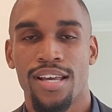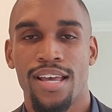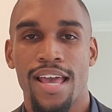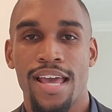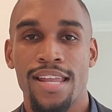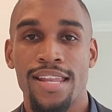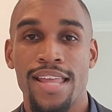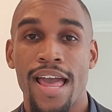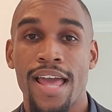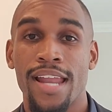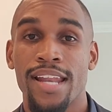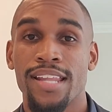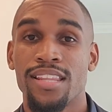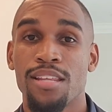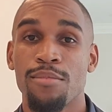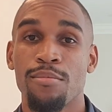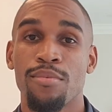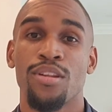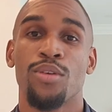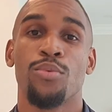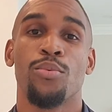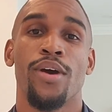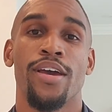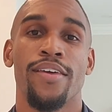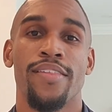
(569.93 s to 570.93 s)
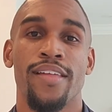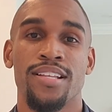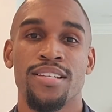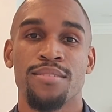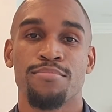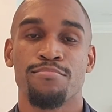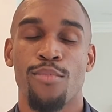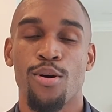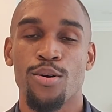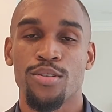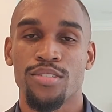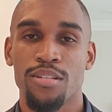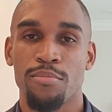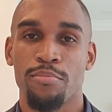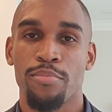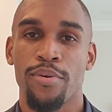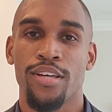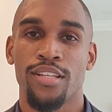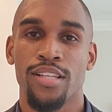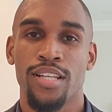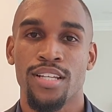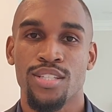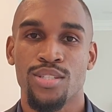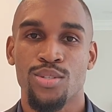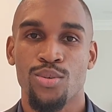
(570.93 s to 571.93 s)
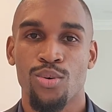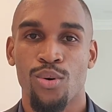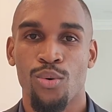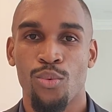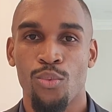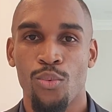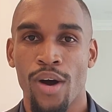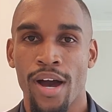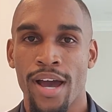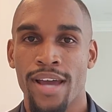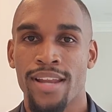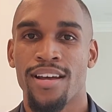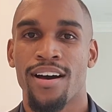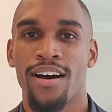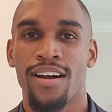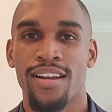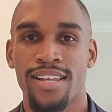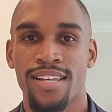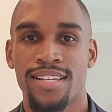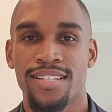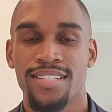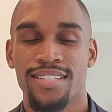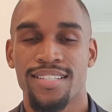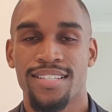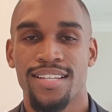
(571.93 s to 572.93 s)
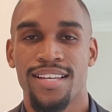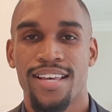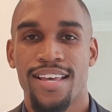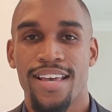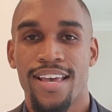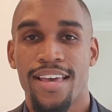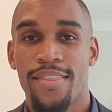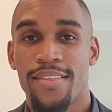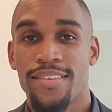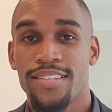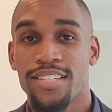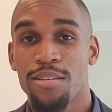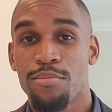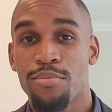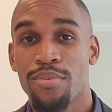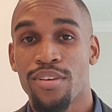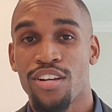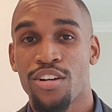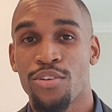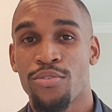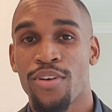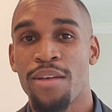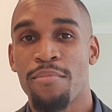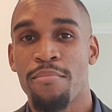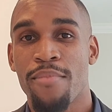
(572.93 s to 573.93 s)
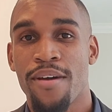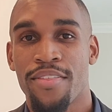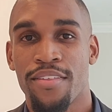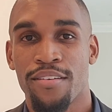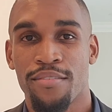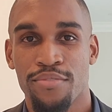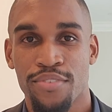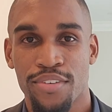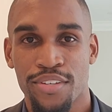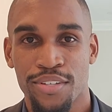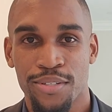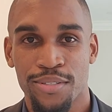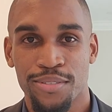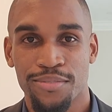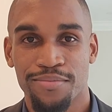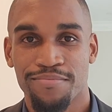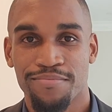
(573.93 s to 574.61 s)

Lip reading: and edit them in a way that's most appealing to a wide audience, this could be a great method for you.